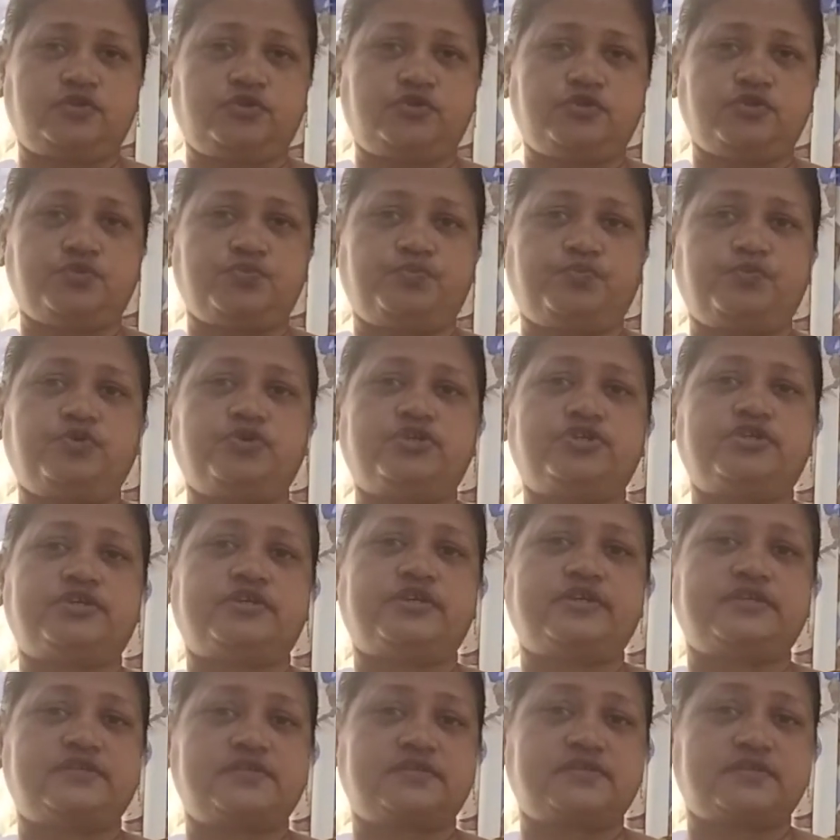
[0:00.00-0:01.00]
to put
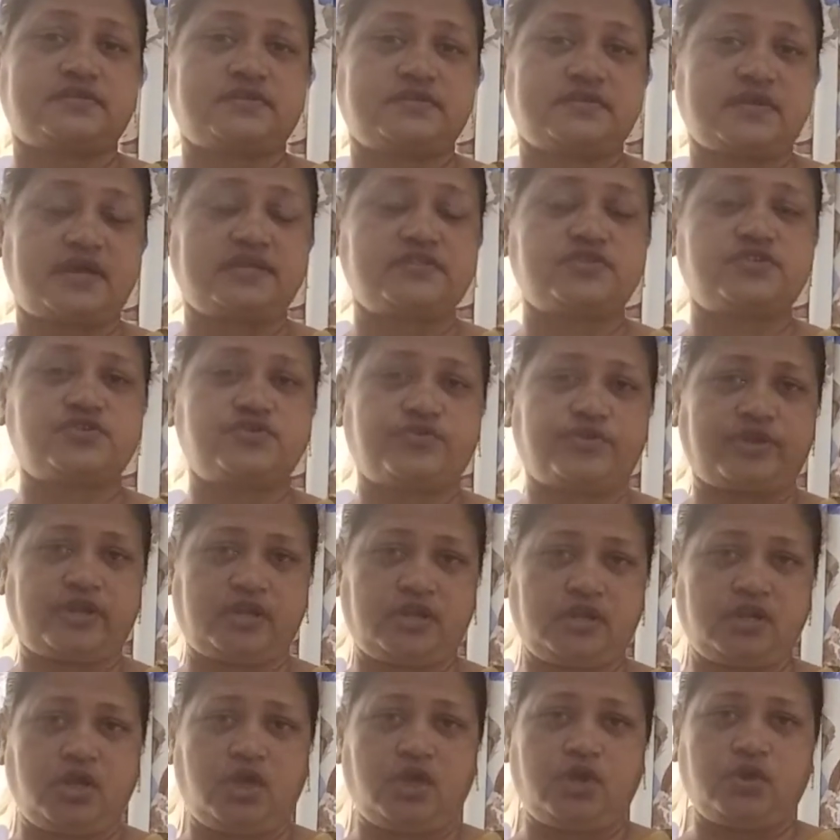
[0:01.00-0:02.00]
a
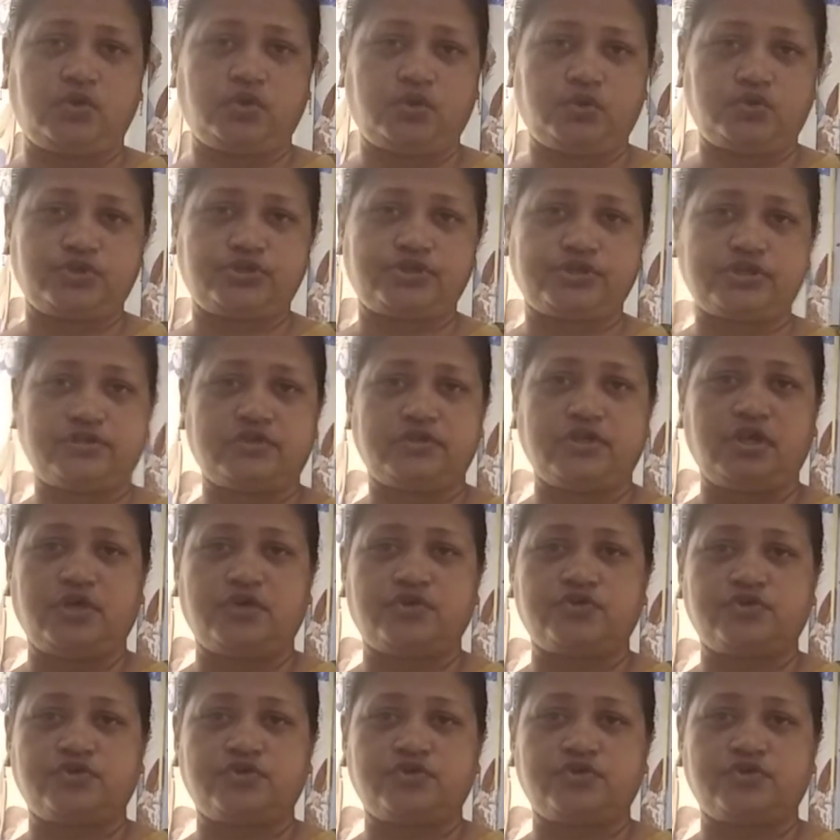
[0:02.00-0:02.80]
sunscreen lotion,